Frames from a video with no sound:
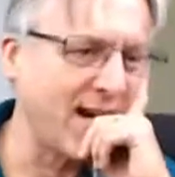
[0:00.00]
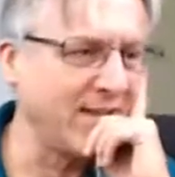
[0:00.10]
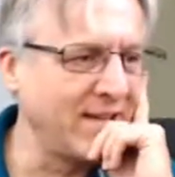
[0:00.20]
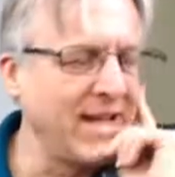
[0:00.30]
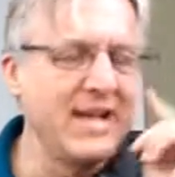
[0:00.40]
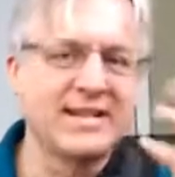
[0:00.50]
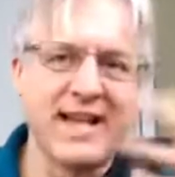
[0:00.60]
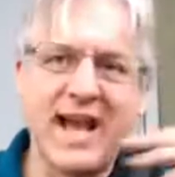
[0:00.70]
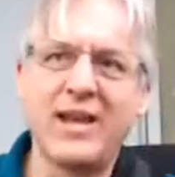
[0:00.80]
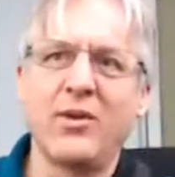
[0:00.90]
I learned that, because I
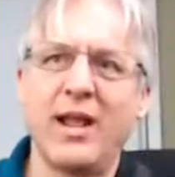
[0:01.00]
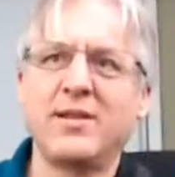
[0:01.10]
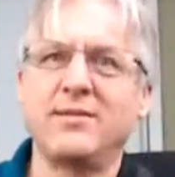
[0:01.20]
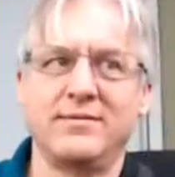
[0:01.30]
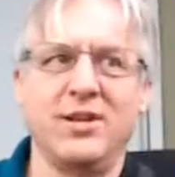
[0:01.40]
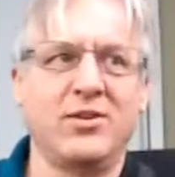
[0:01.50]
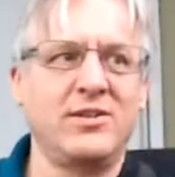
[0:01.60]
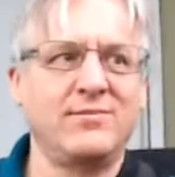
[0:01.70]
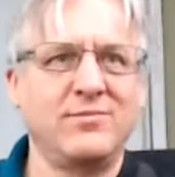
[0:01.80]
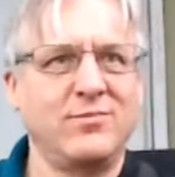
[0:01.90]
had to,
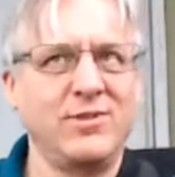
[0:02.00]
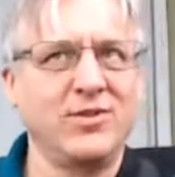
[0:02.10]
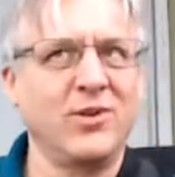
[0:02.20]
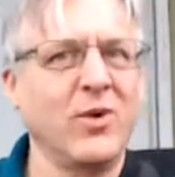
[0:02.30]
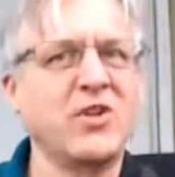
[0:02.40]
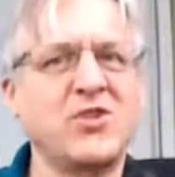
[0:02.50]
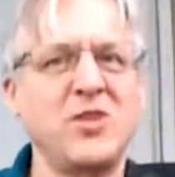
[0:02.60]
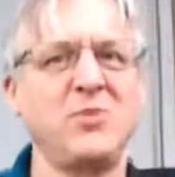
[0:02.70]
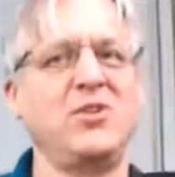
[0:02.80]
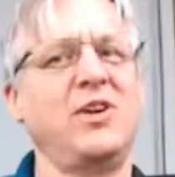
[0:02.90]
you're in a Rush
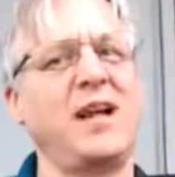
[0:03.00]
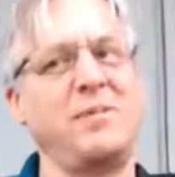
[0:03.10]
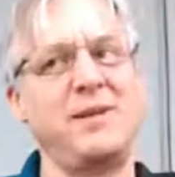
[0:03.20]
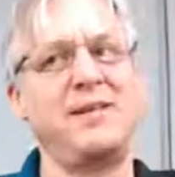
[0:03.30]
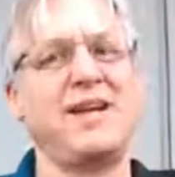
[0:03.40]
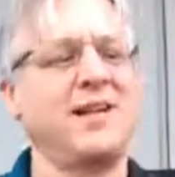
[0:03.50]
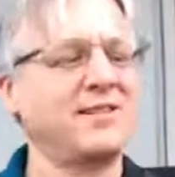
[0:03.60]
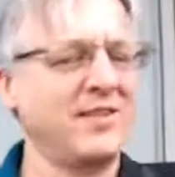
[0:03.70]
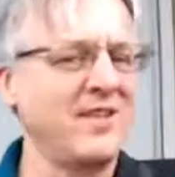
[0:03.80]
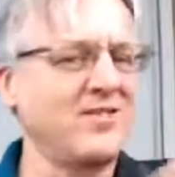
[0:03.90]
tribute, you got to be Alex
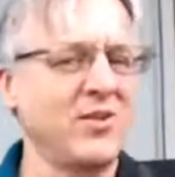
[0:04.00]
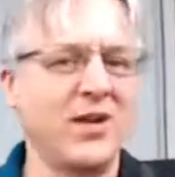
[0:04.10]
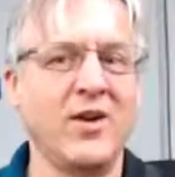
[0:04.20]
Lifeson, right?